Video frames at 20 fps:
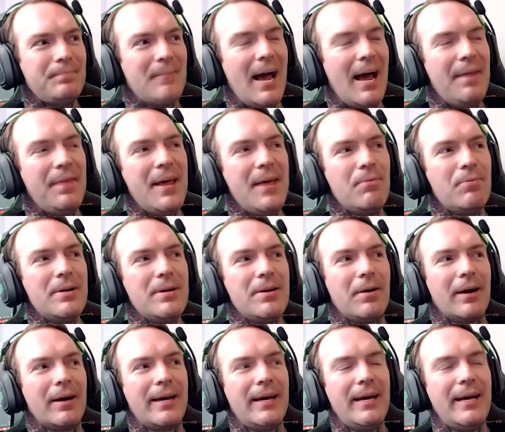I think when
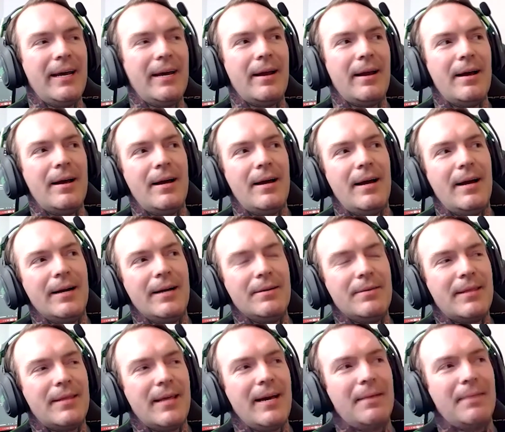you're a kid and you
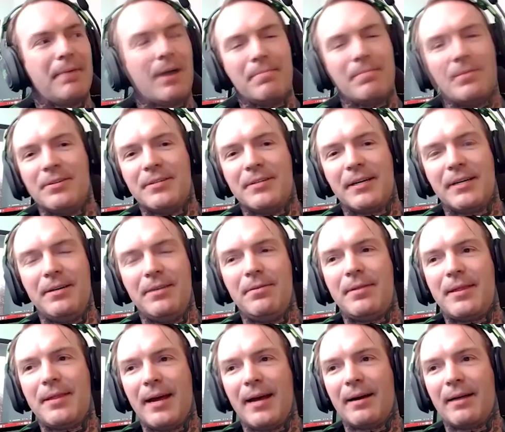think about music, you
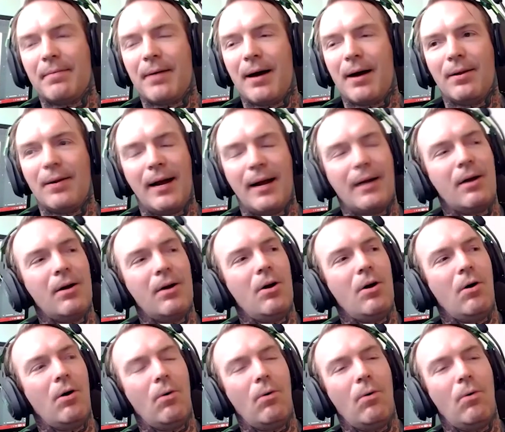think about like
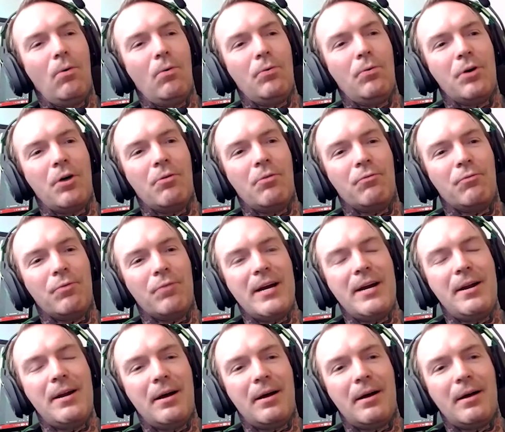old
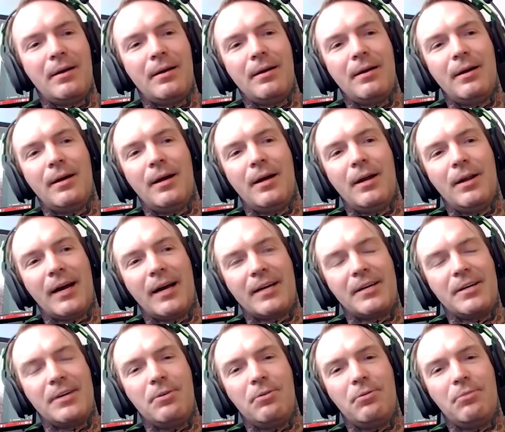arena,
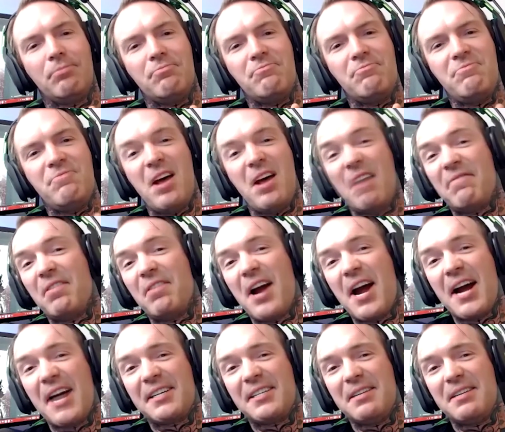like you'll never
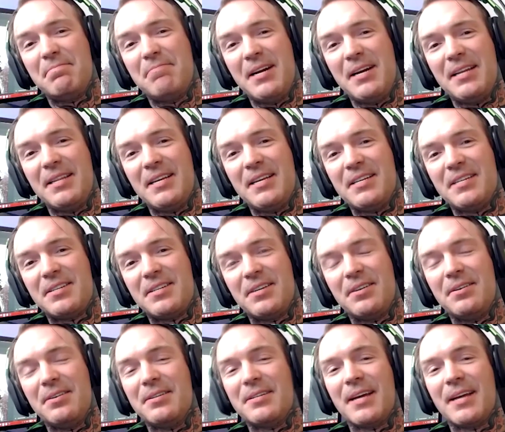actually meet these
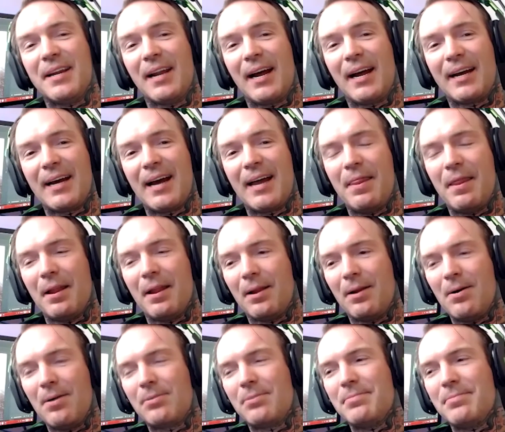dudes. And like in the
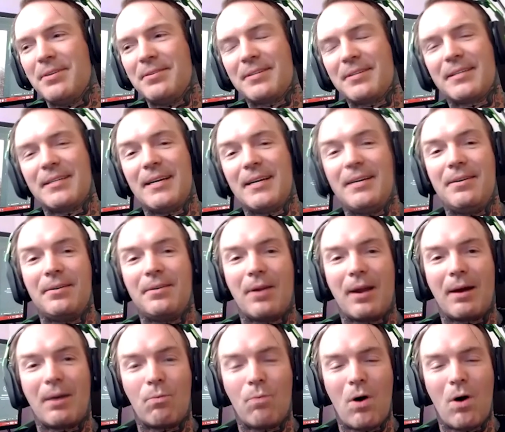local music scene, you could
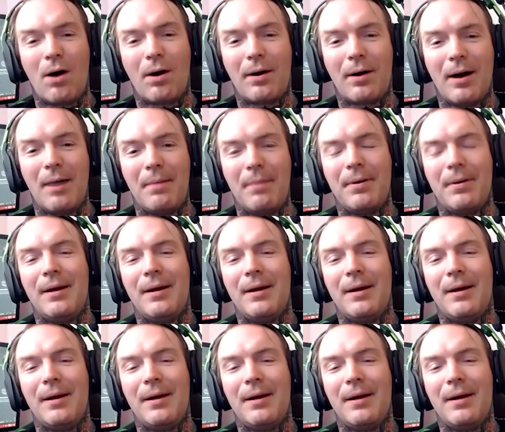like walk up,